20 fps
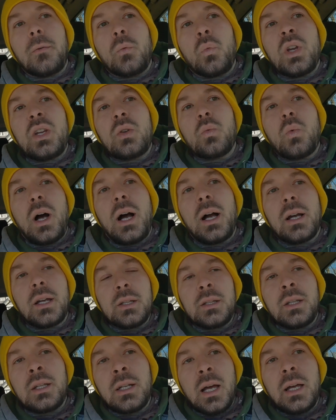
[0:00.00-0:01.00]
weed whack,
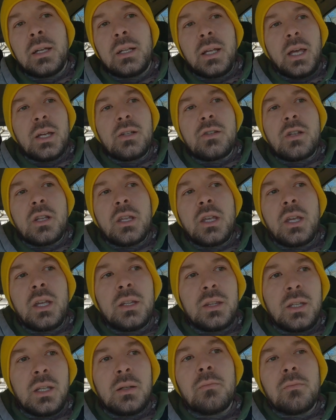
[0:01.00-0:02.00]
and then I'd edge it
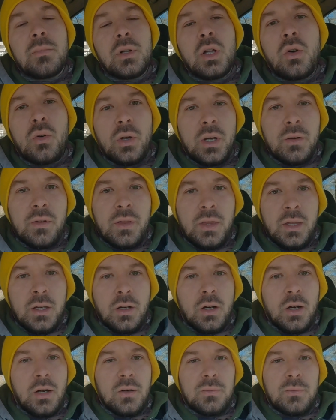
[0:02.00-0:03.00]
again, then blow everything
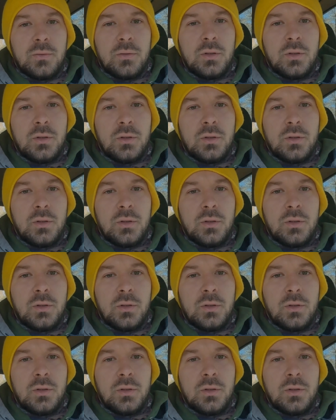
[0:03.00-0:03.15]
off.